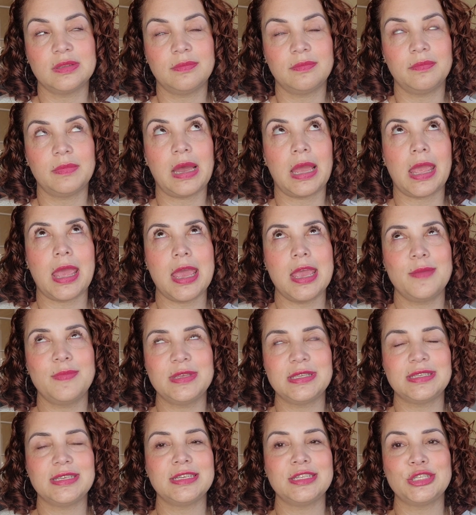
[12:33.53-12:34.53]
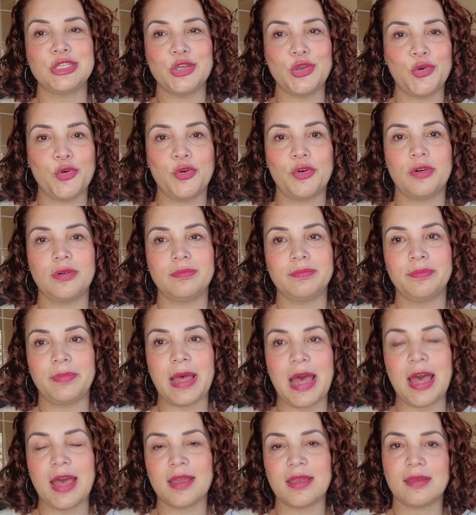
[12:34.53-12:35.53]
my ABC Dior
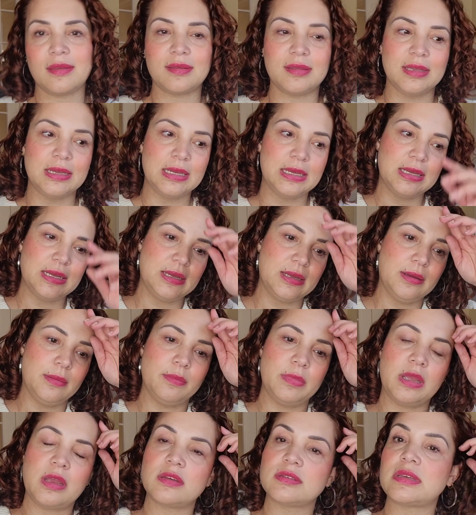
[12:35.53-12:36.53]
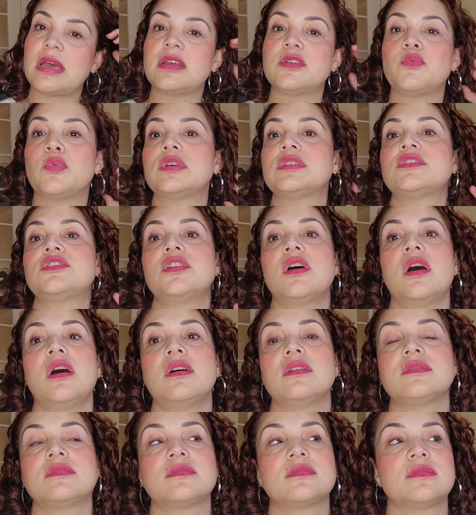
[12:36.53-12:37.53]
bag, because I was
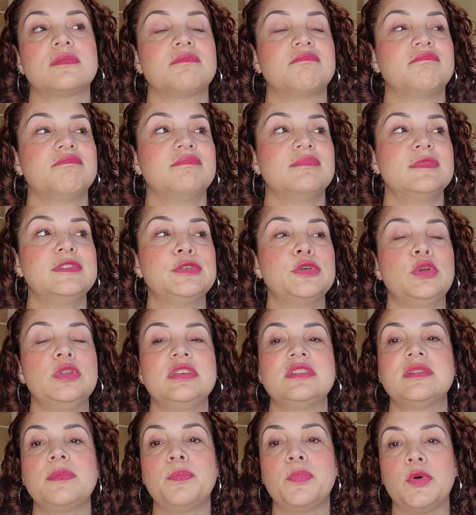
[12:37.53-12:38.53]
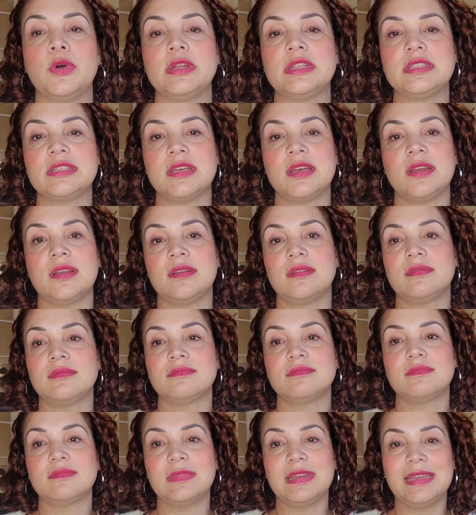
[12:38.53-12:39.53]
just so disappointed
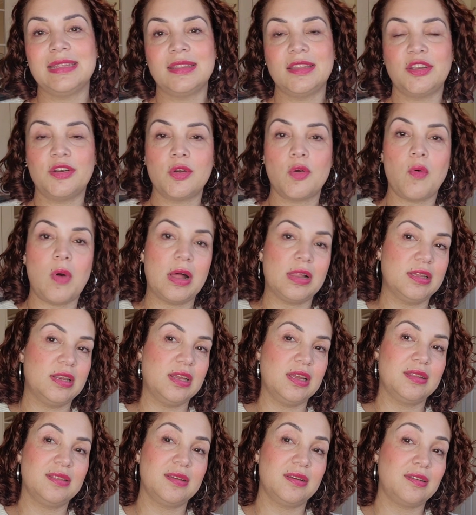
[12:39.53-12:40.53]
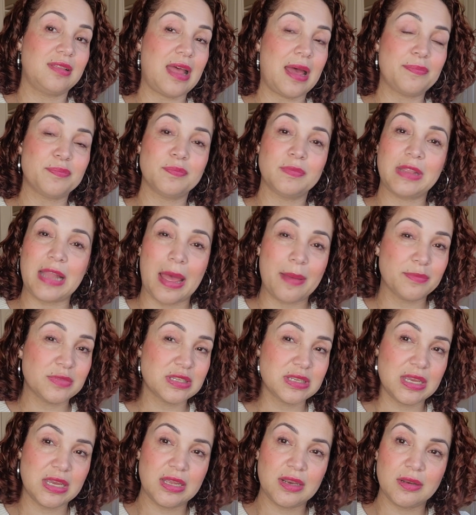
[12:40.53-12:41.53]
in their quality and their
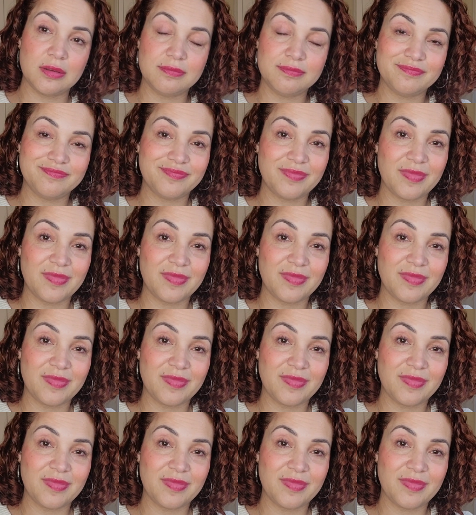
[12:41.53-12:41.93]
lambskin